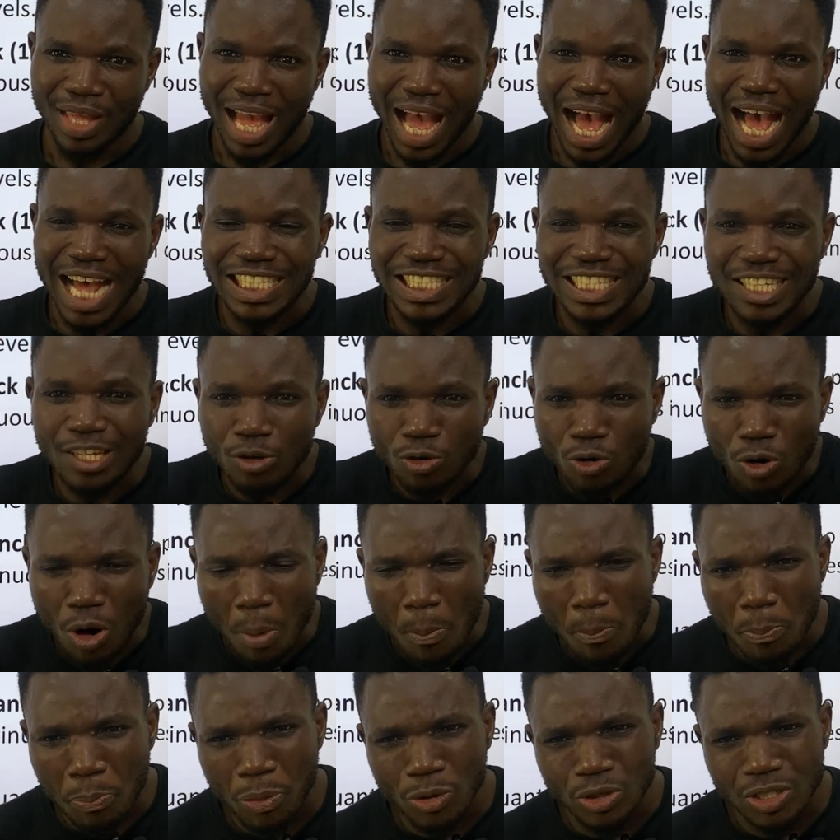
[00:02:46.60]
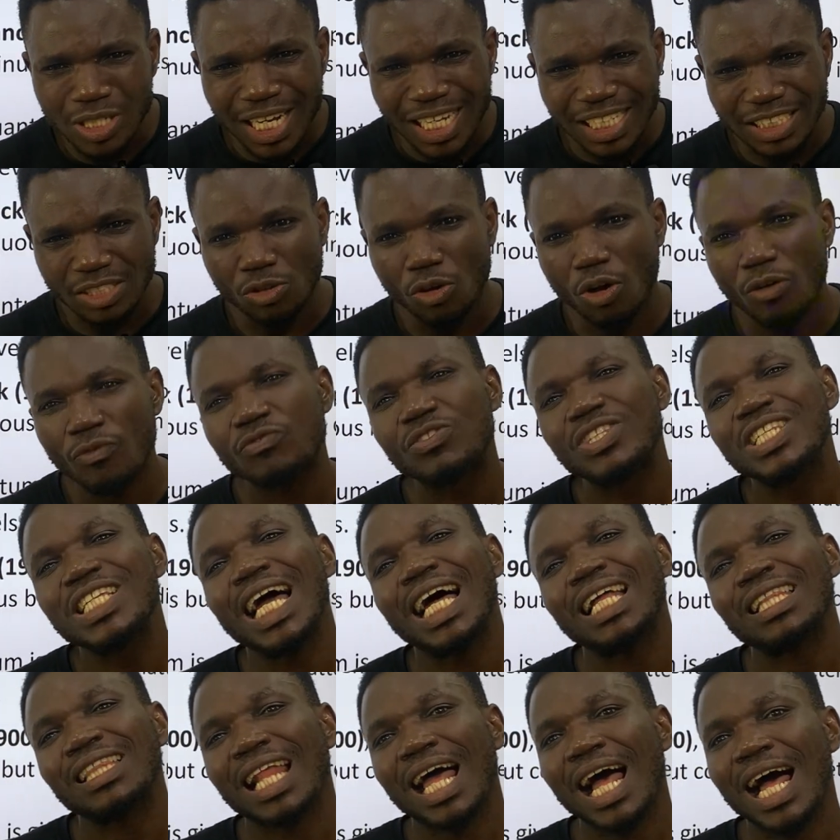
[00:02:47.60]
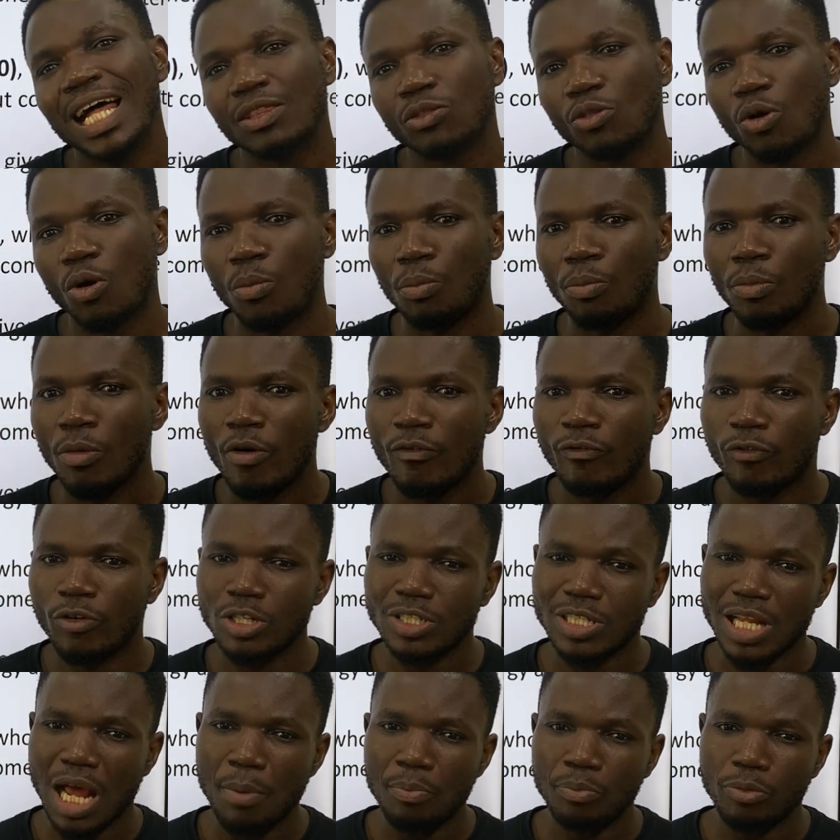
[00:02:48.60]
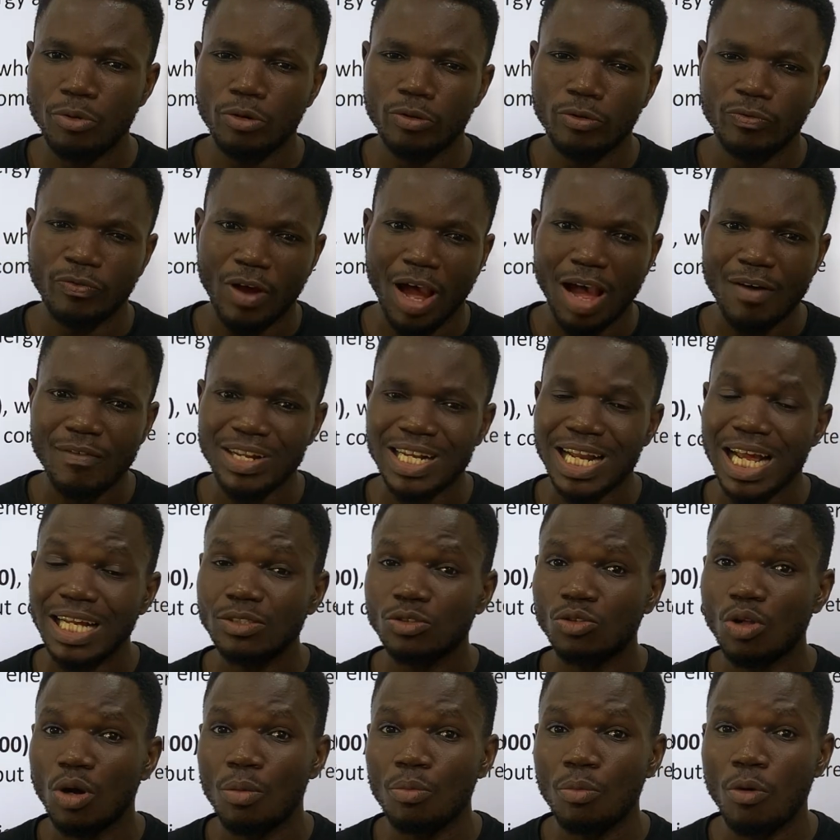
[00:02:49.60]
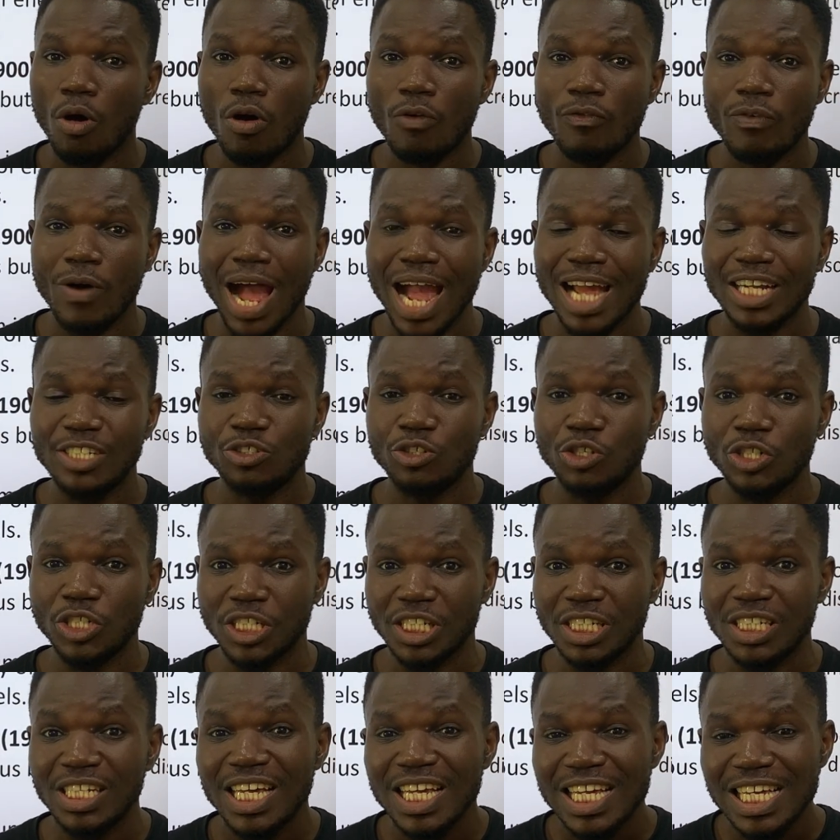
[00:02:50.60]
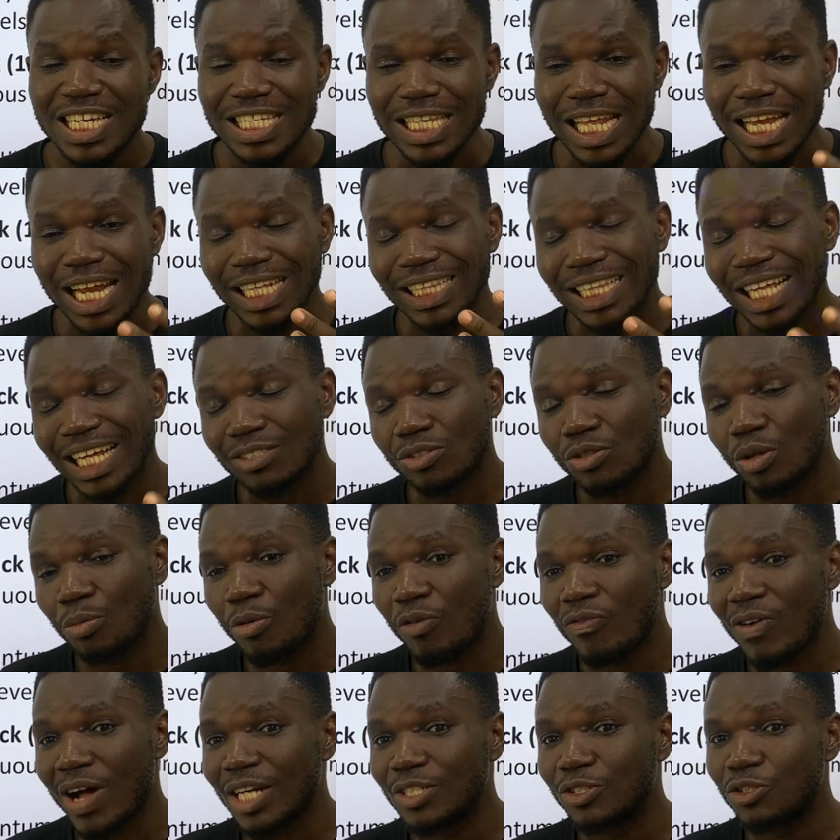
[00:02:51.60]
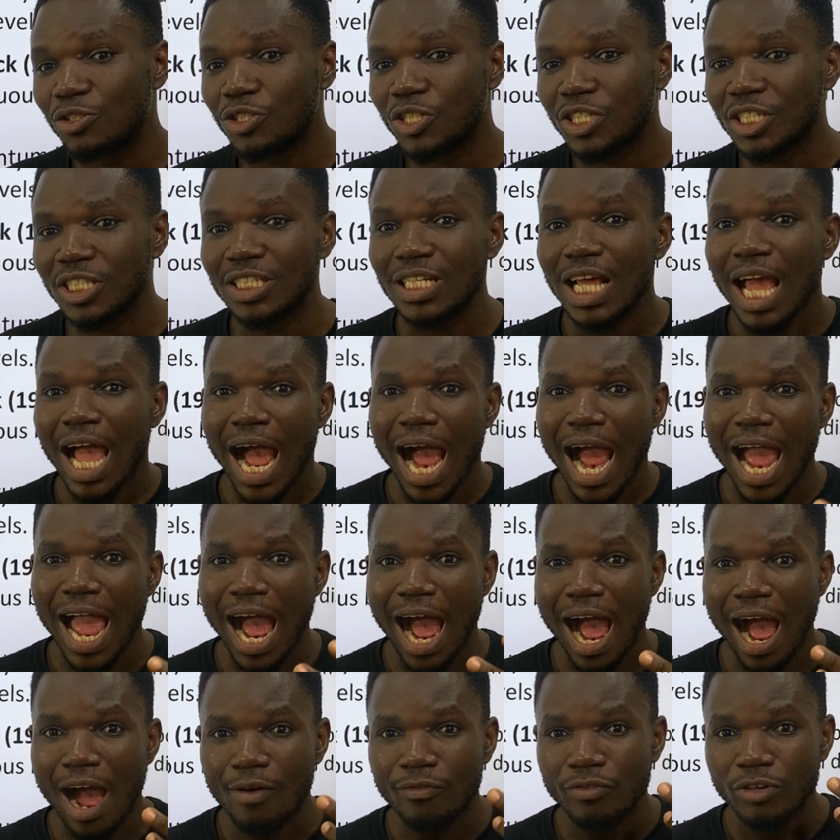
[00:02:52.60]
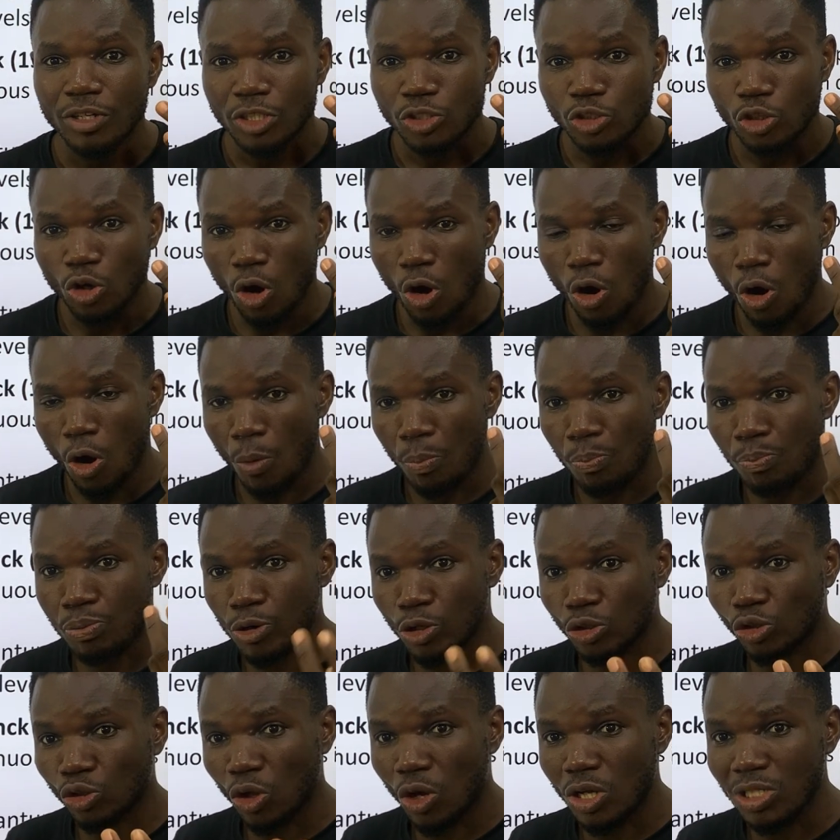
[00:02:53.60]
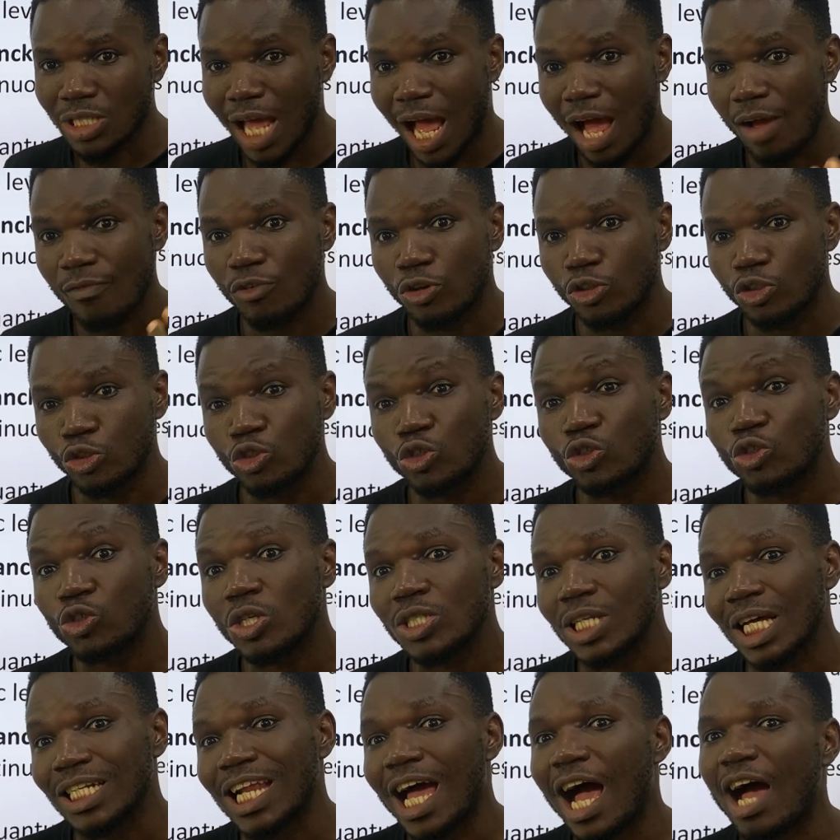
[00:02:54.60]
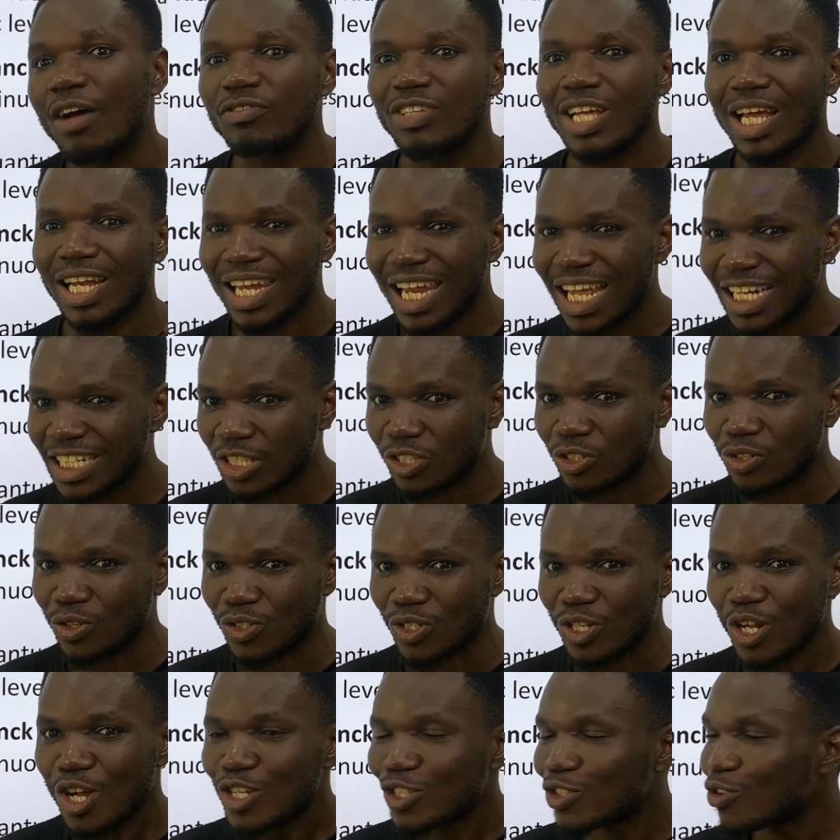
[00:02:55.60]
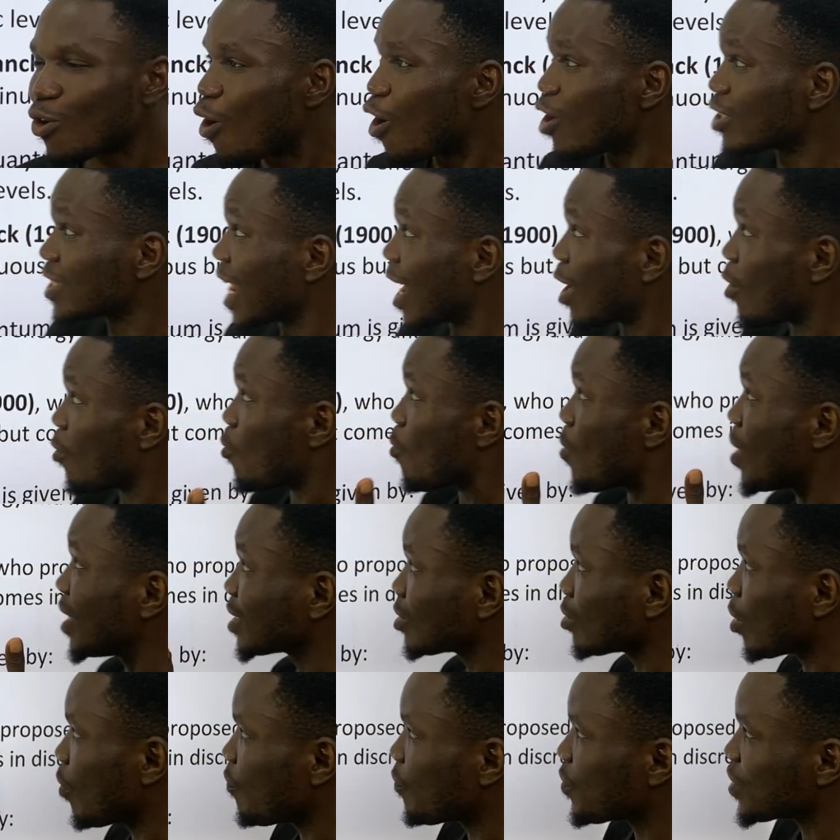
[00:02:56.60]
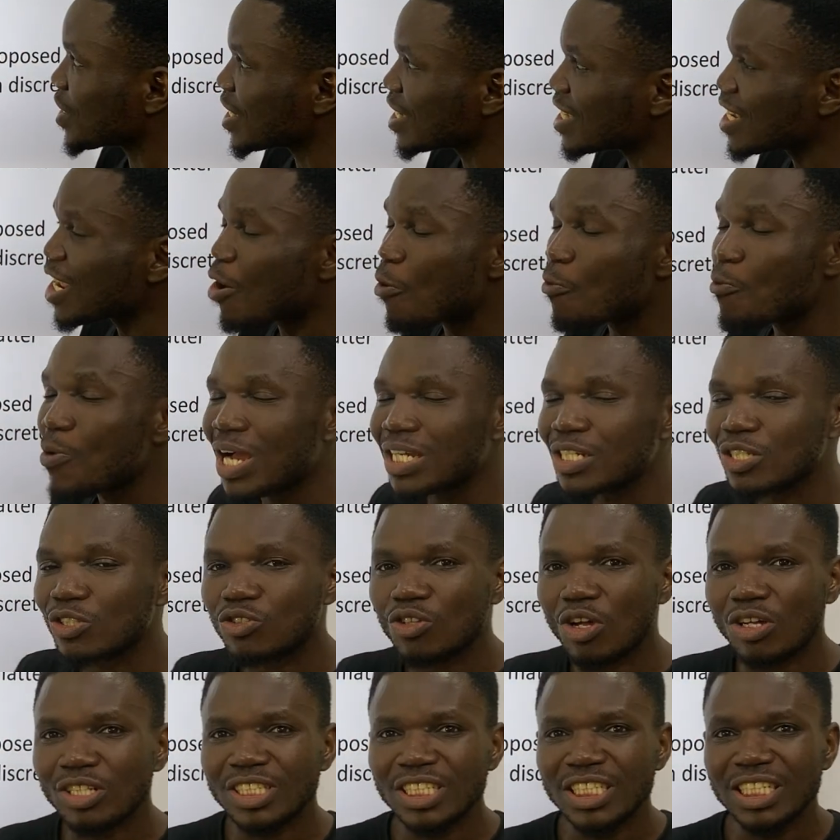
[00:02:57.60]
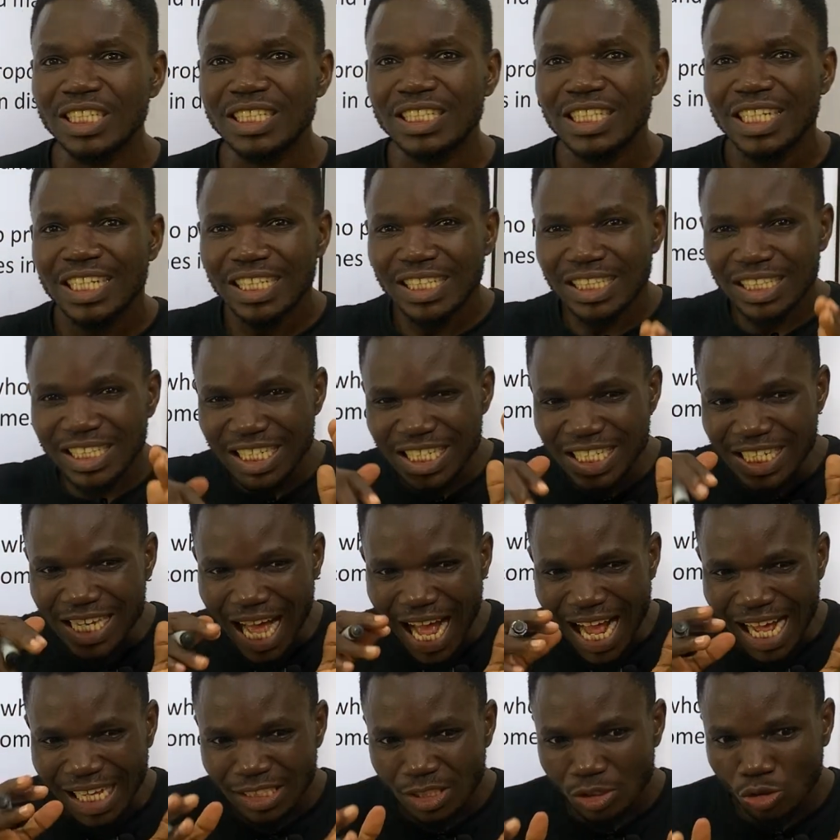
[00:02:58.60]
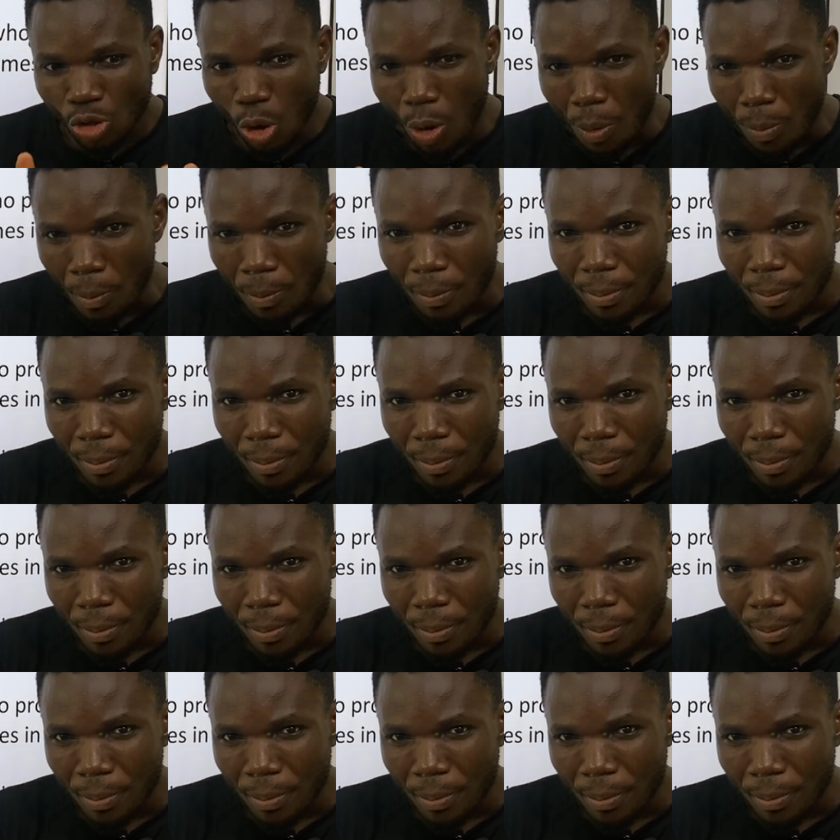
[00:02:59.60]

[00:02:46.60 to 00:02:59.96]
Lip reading: and the component of that atom. For example, if I have an atom of hydrogen, instead of that atom of hydrogen, I have your protons, I have your neutrons, and I have the electrons. So under quantum physics, we are studying the atom